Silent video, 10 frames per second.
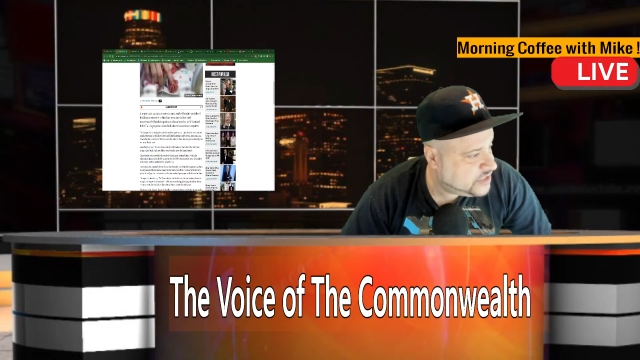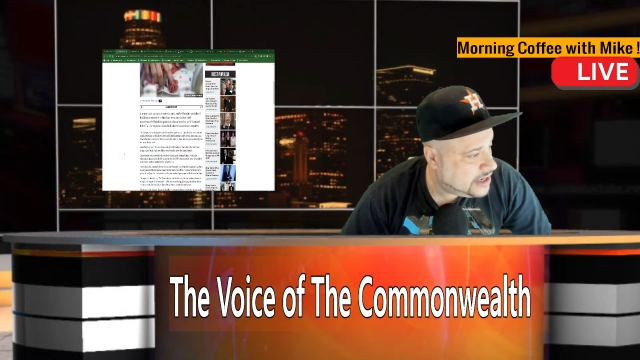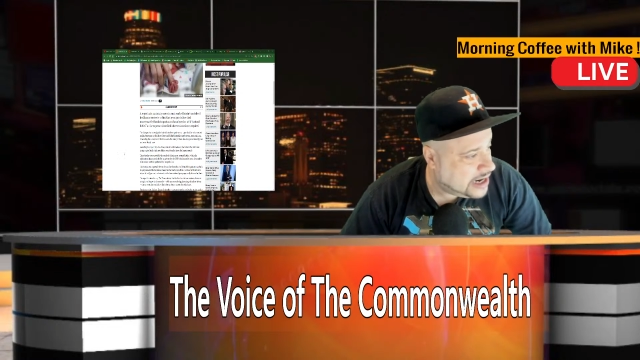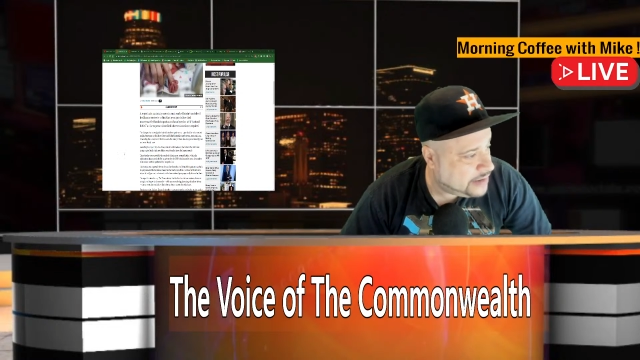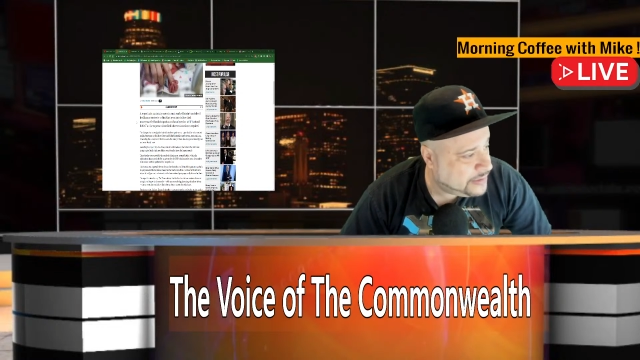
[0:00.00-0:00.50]

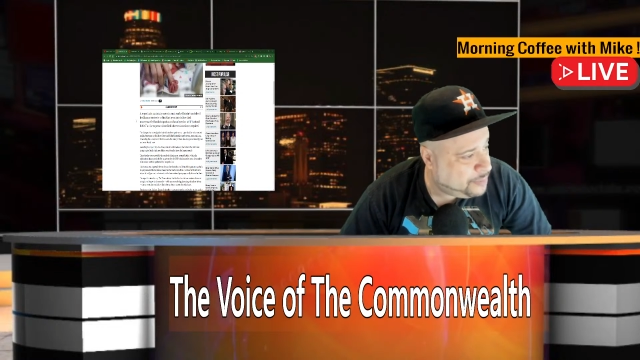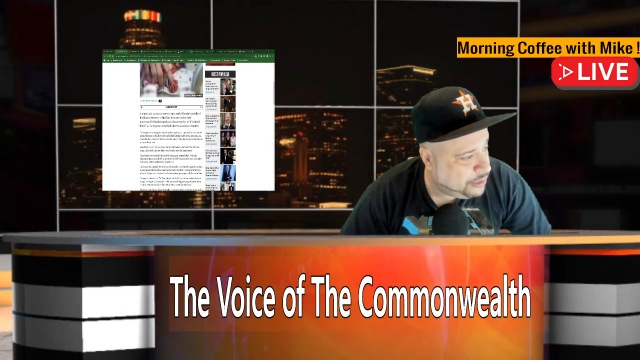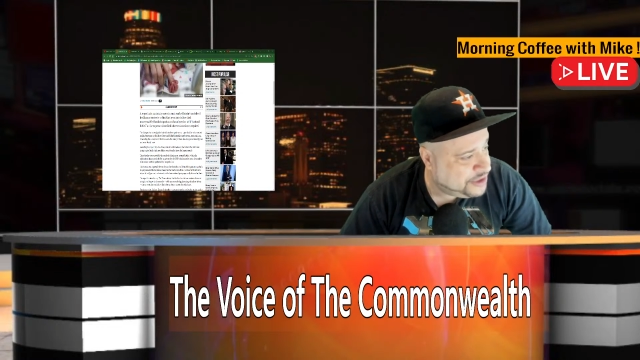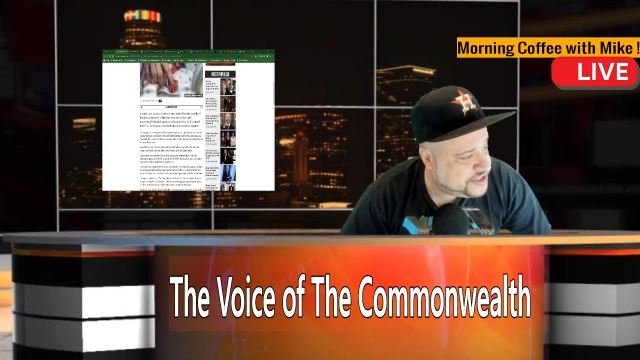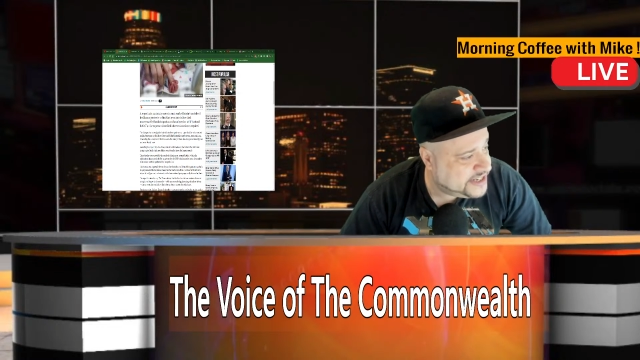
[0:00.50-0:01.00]
A
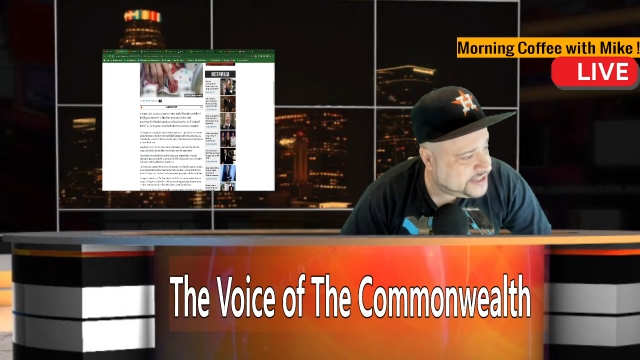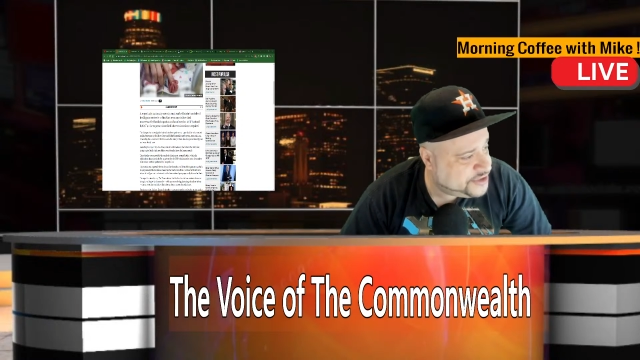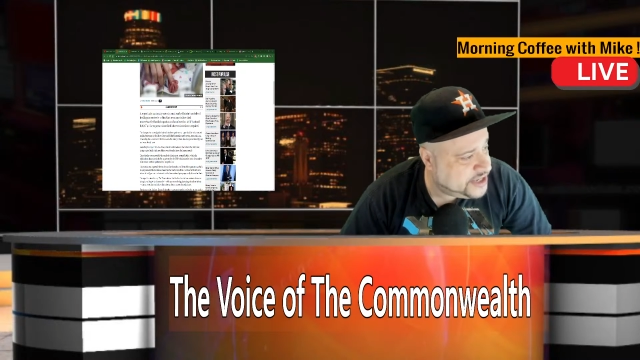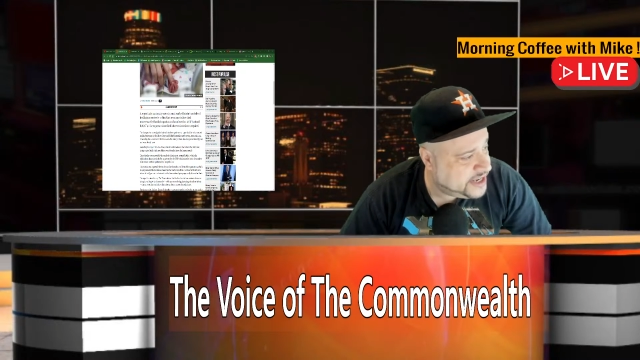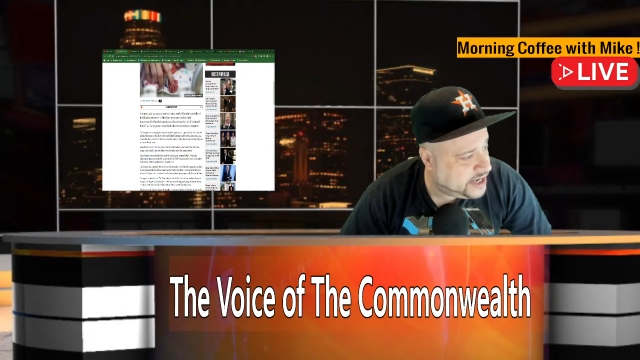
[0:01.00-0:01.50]
report
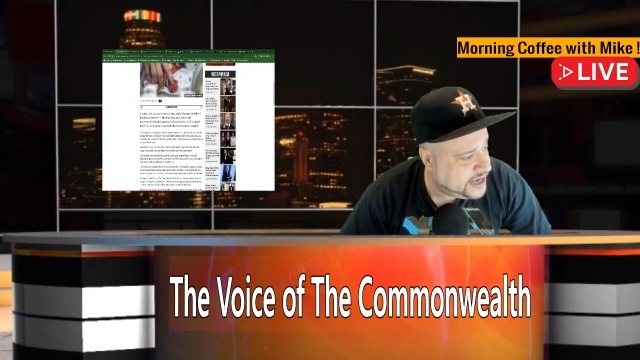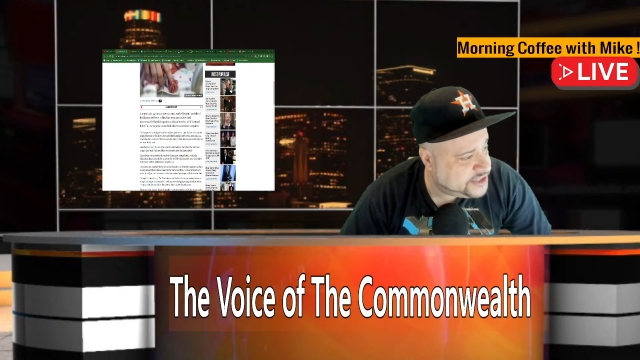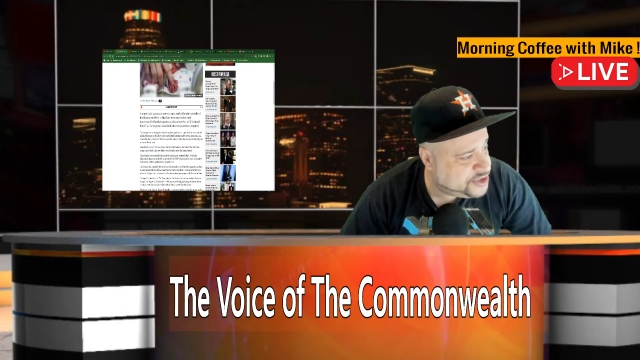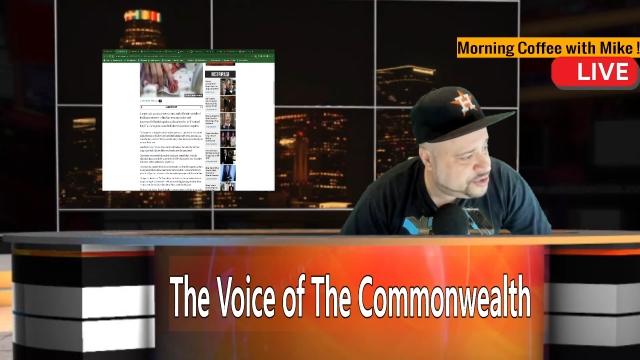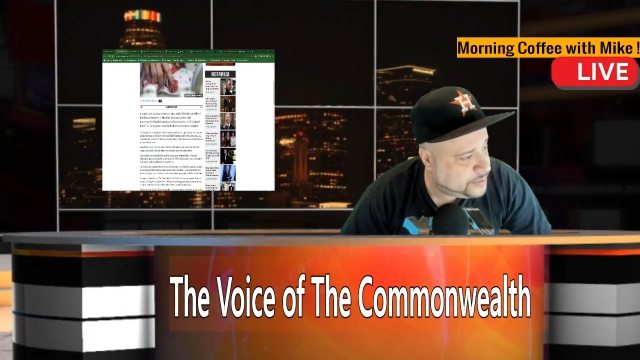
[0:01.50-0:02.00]

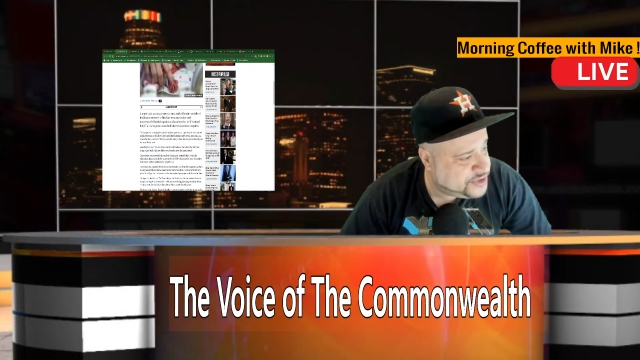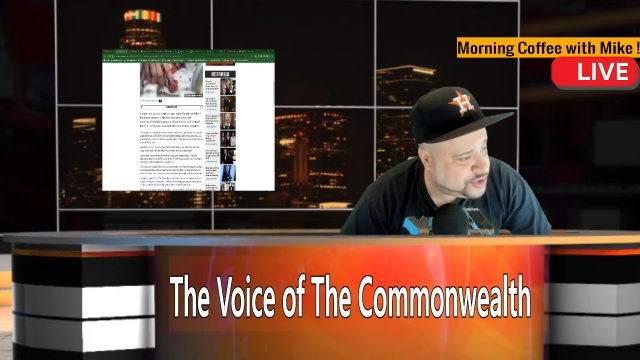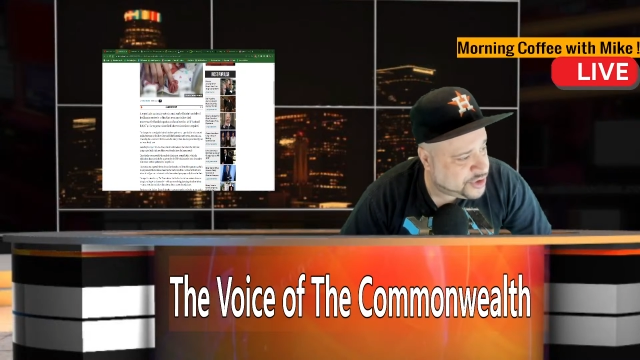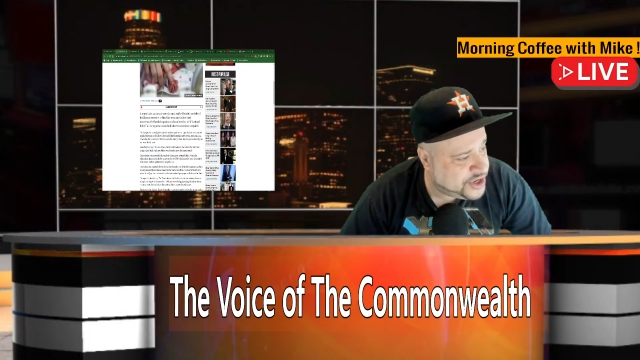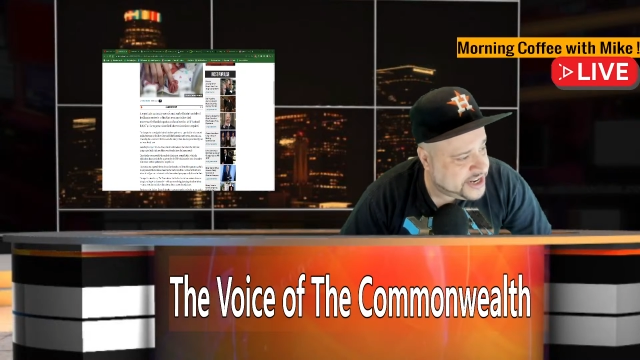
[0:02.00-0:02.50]
into
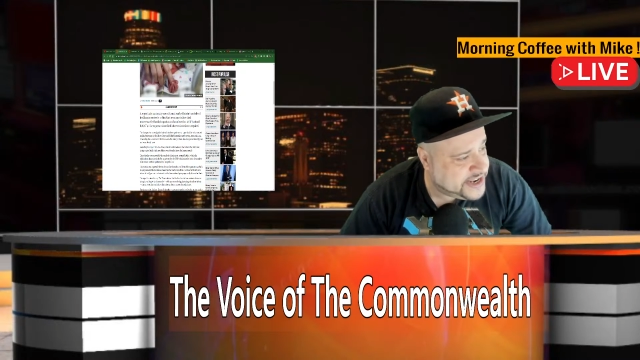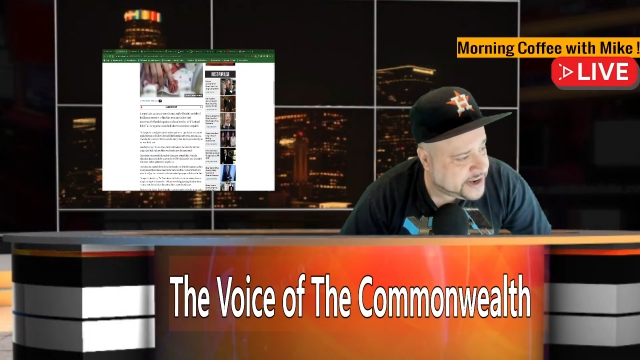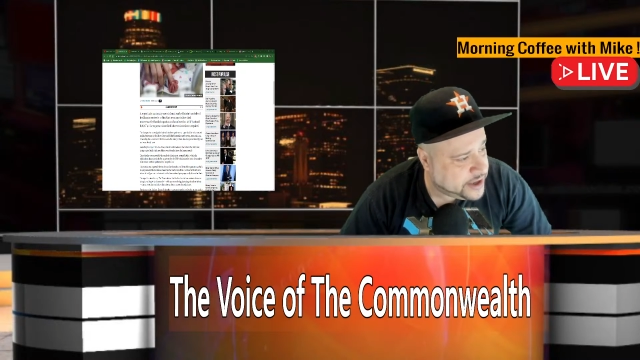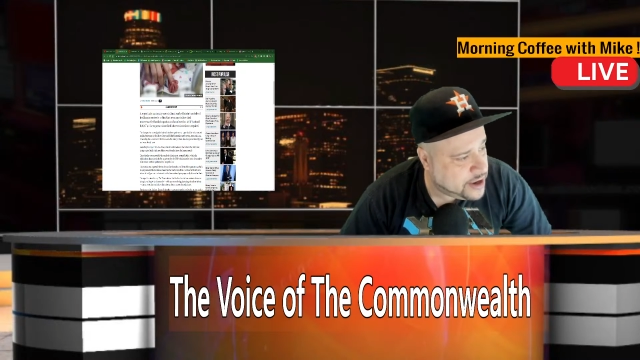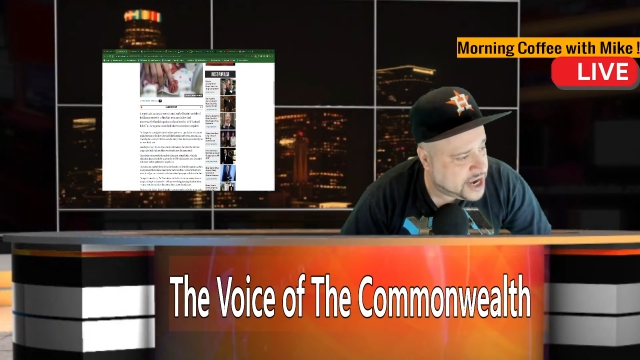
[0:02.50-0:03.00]
maternity care,